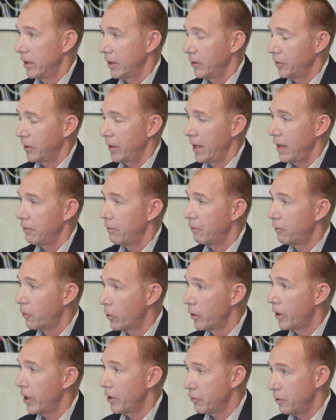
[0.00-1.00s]
that they would have
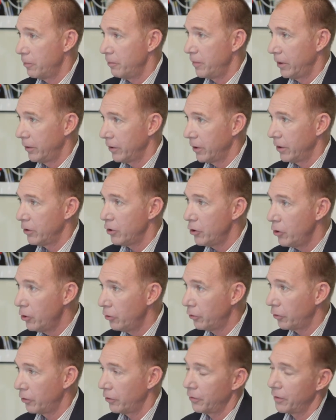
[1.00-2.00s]
400 million
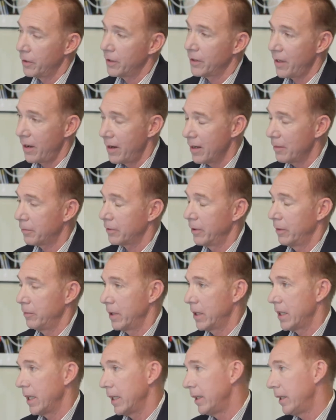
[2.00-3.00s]
users in the time frame
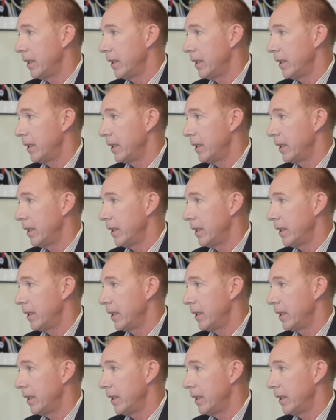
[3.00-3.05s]
that they